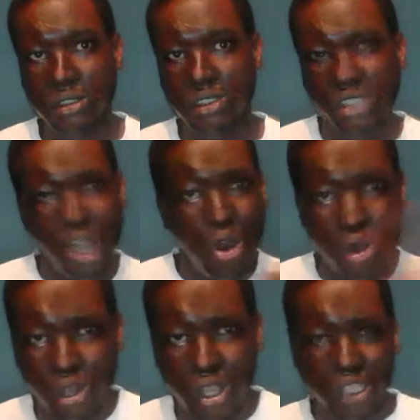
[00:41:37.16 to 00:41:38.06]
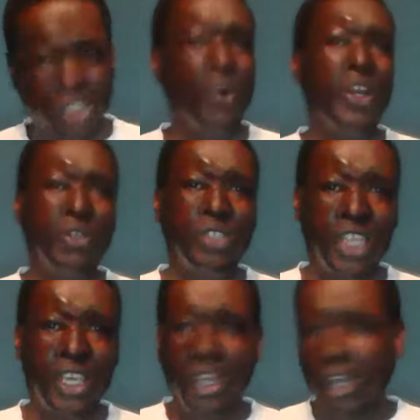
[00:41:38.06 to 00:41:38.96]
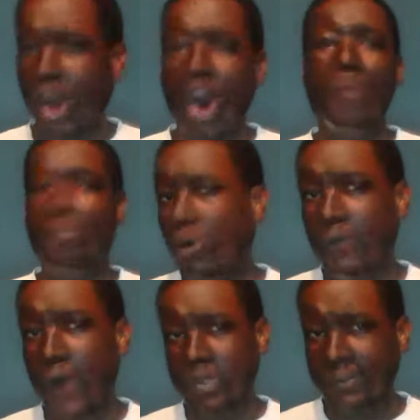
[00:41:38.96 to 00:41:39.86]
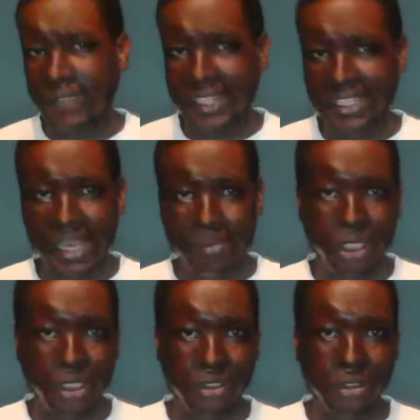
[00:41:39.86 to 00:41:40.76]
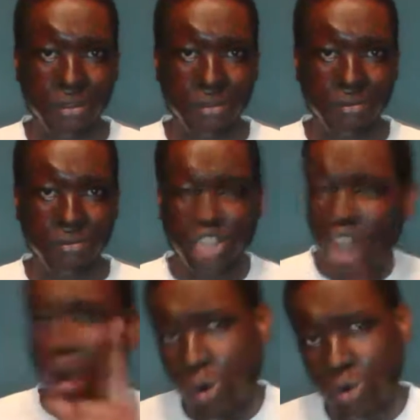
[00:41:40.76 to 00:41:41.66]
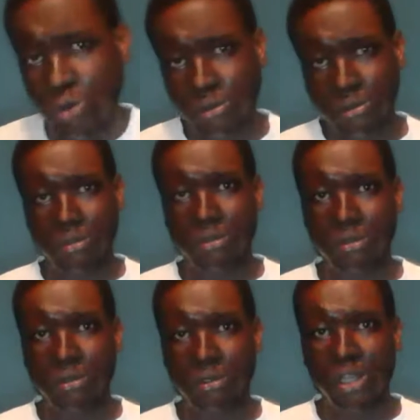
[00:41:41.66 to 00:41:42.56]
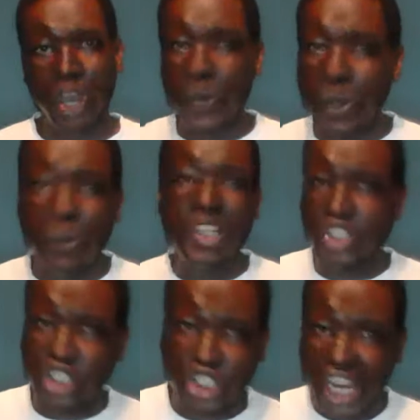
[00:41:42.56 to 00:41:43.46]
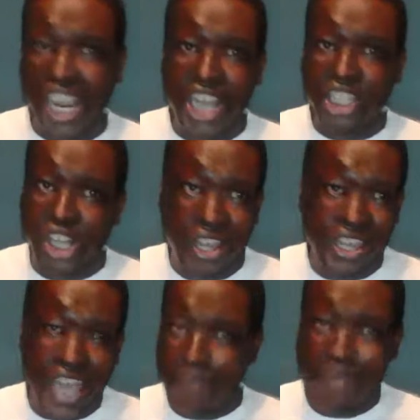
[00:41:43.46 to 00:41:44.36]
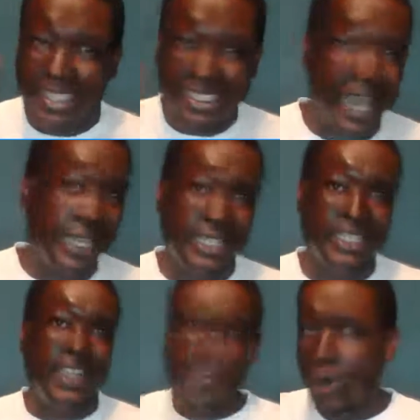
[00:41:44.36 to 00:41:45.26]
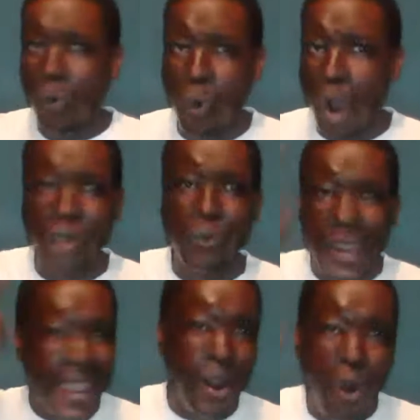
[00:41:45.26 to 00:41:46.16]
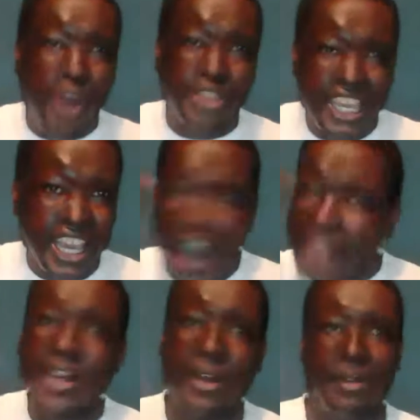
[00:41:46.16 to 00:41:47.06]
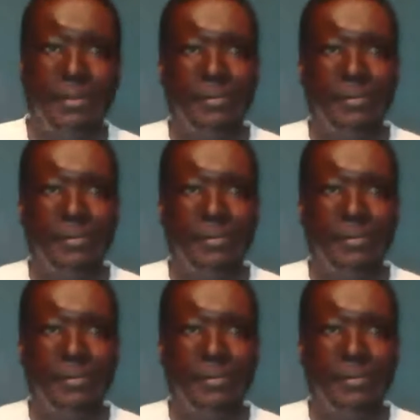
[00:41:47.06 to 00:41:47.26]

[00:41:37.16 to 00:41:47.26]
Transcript: No. So what do you say? Oh, move out of that neighborhood? No. We will change their mentality one way or the other.